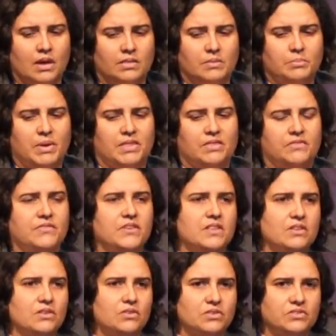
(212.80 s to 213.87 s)
And the
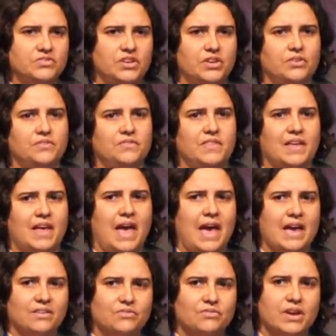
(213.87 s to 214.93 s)
pathophysiology of the
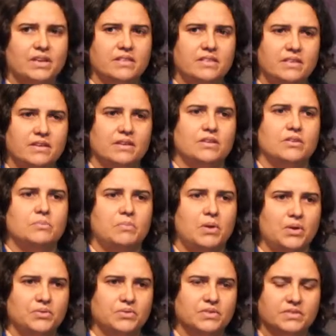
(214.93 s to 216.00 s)
anorexia
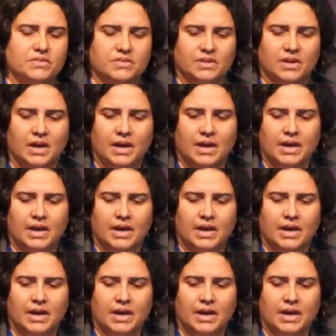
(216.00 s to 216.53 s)
component